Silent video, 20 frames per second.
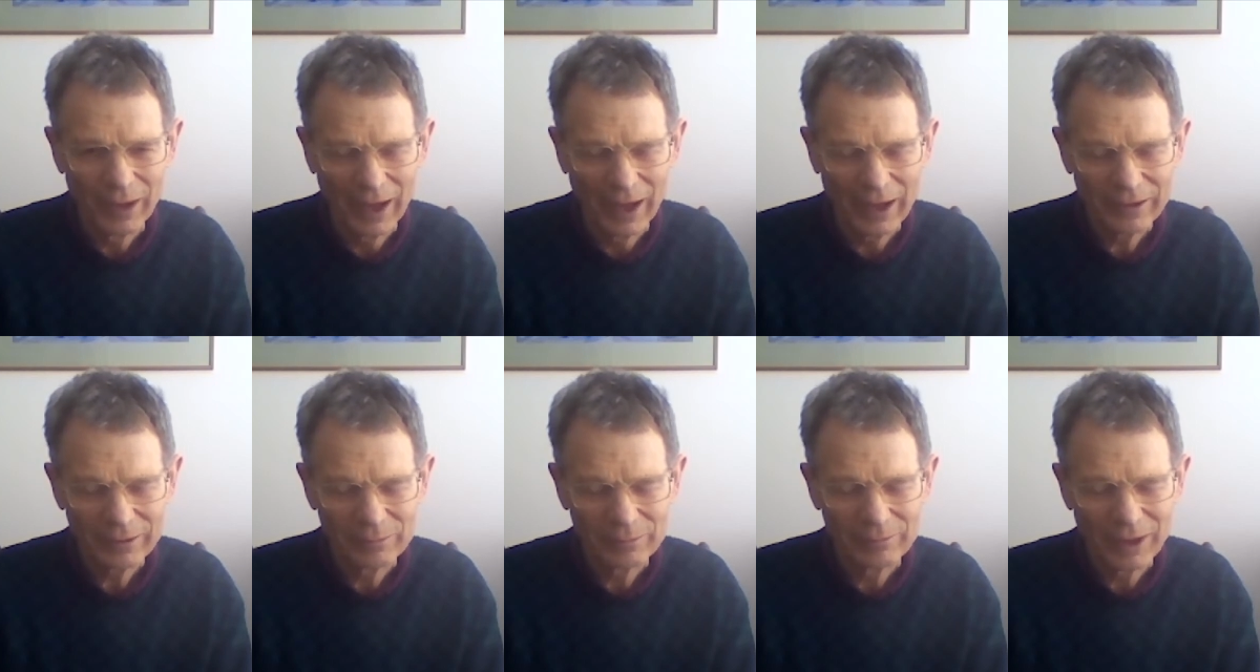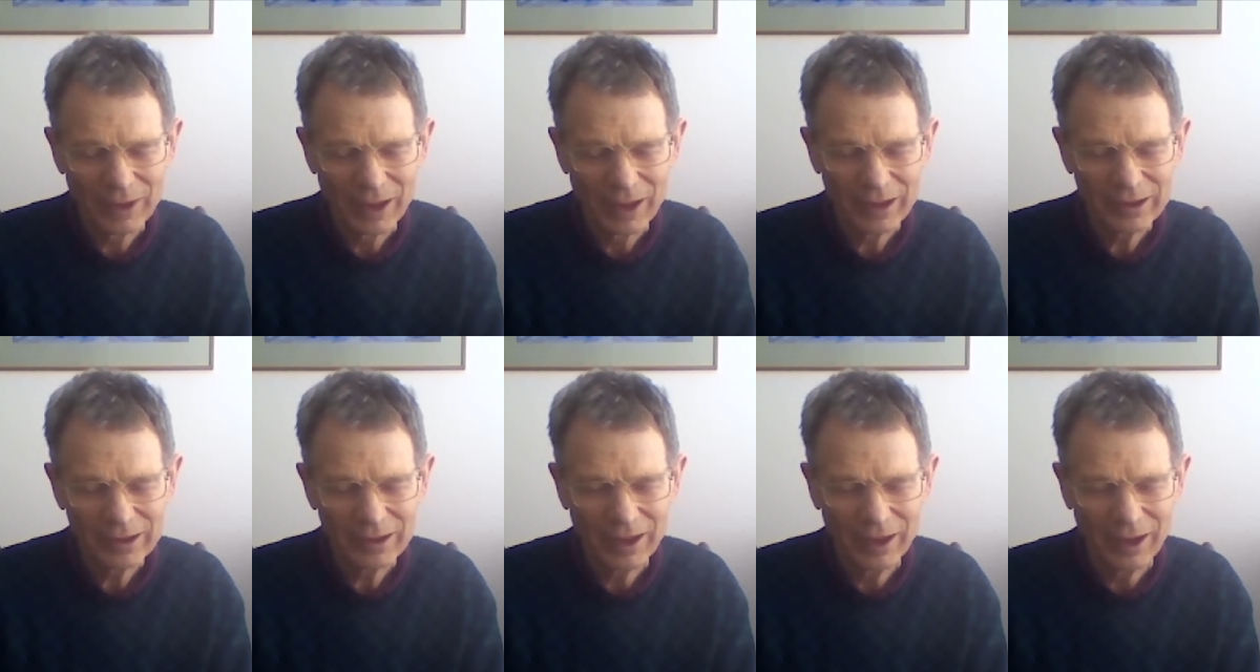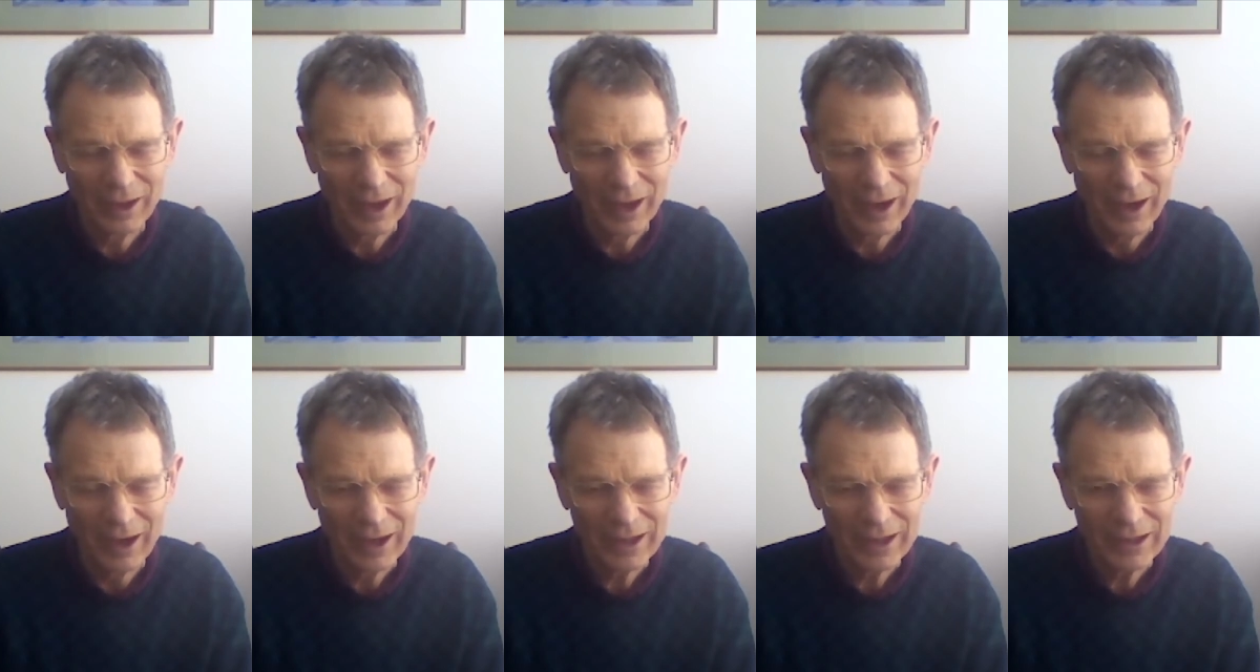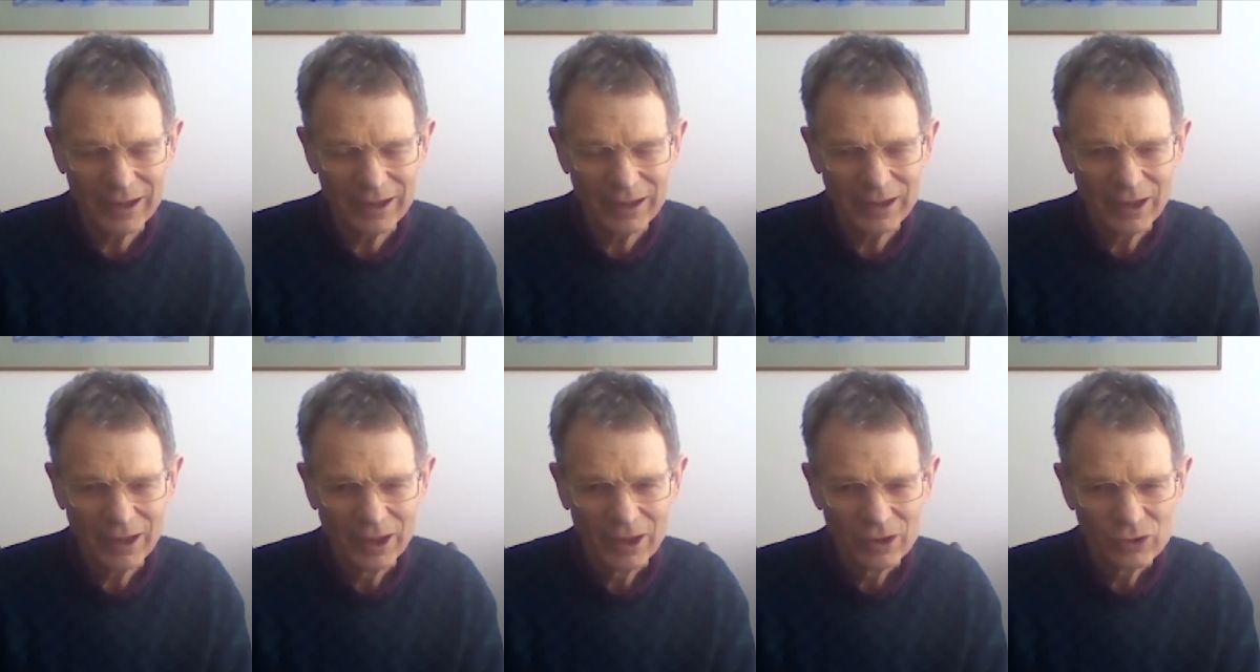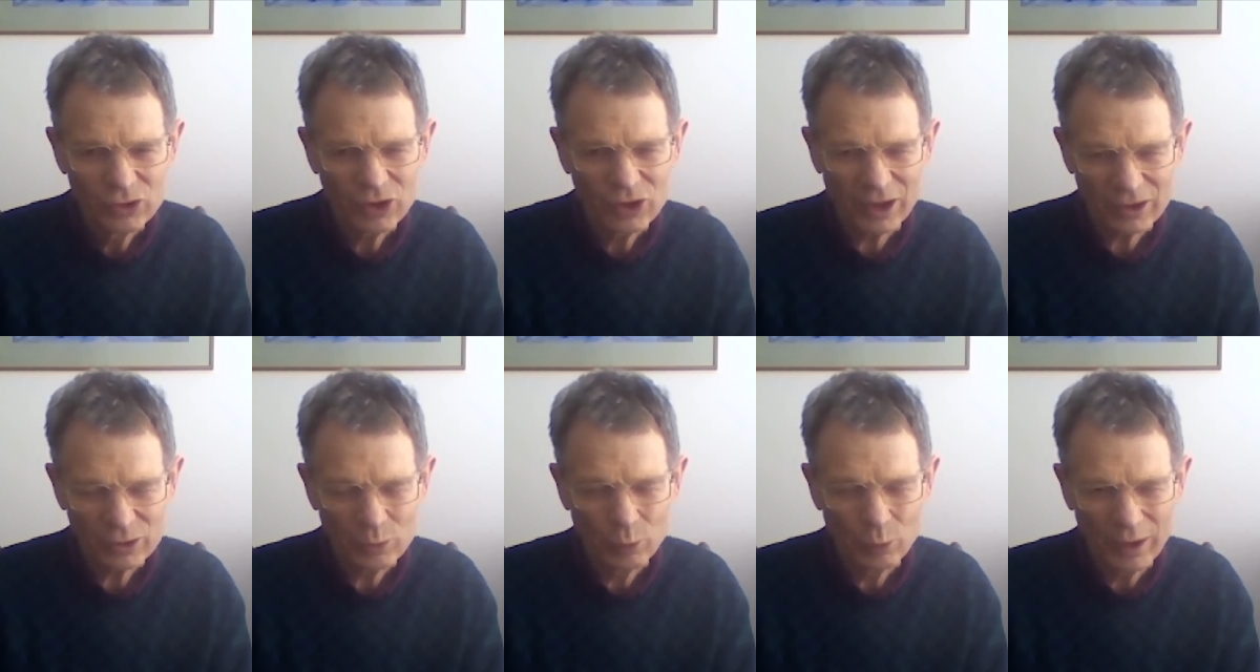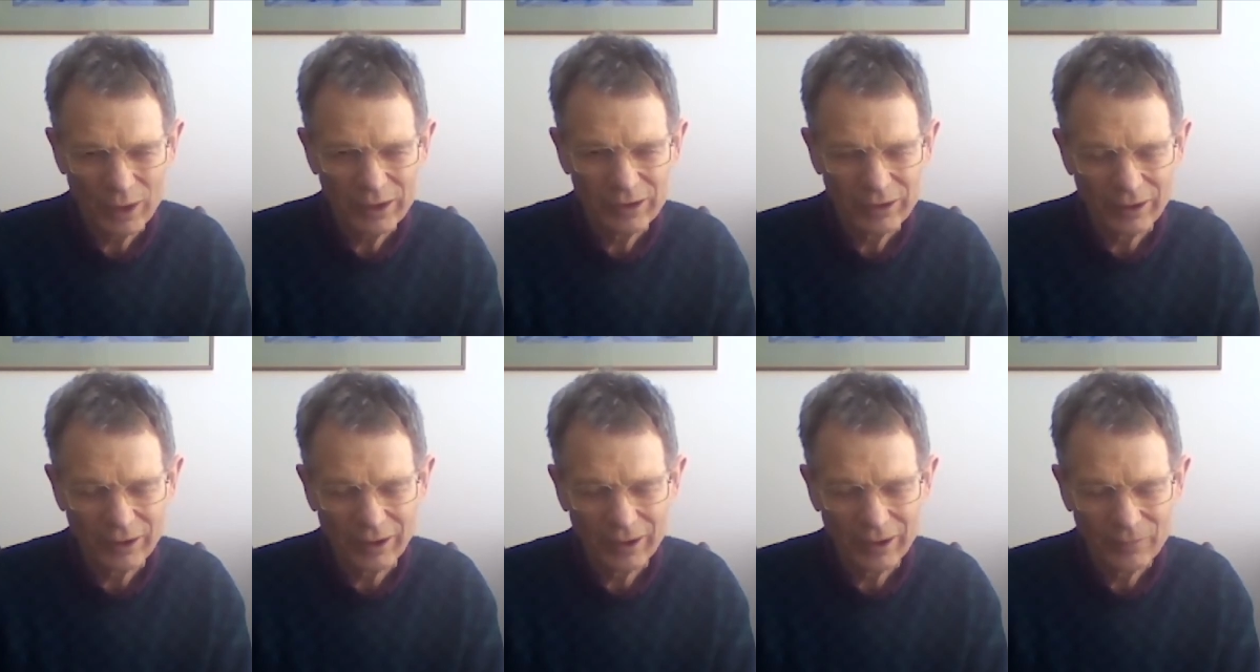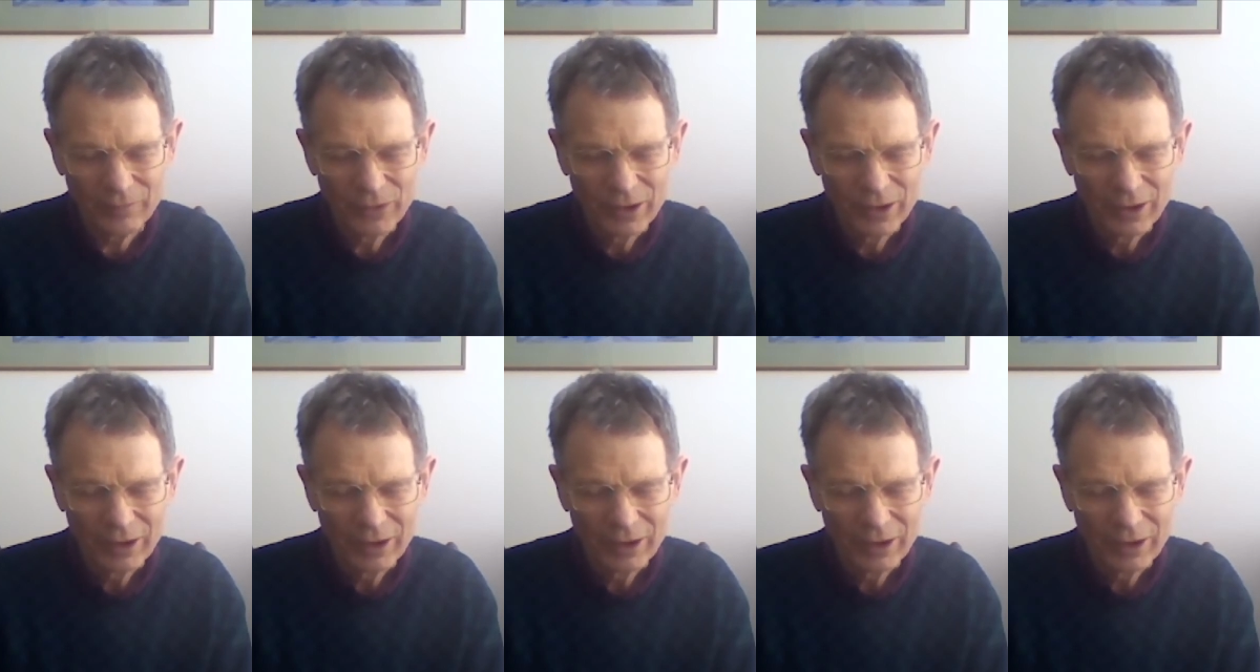Adam. I just wonder.